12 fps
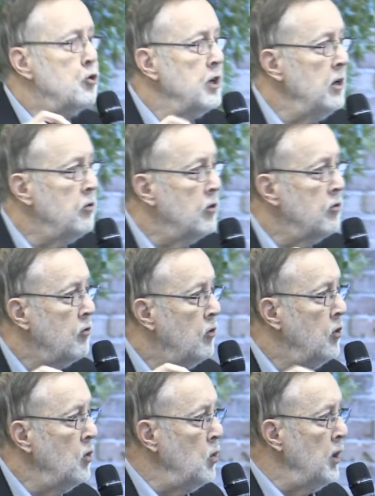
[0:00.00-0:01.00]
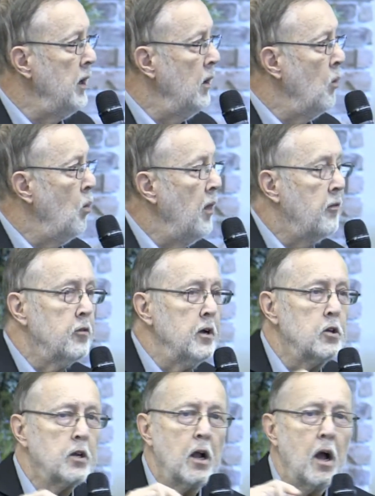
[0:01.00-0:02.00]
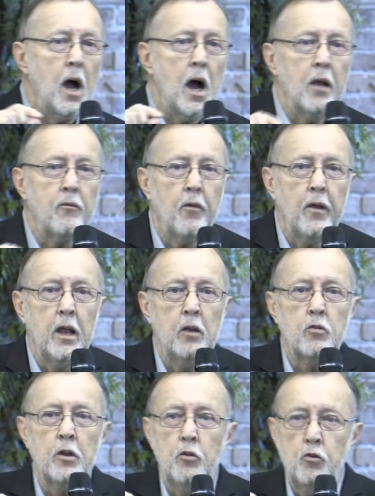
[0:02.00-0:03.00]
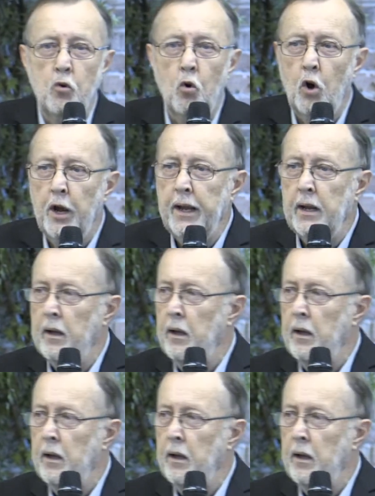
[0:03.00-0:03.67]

Jesus do it with such confidence and joy?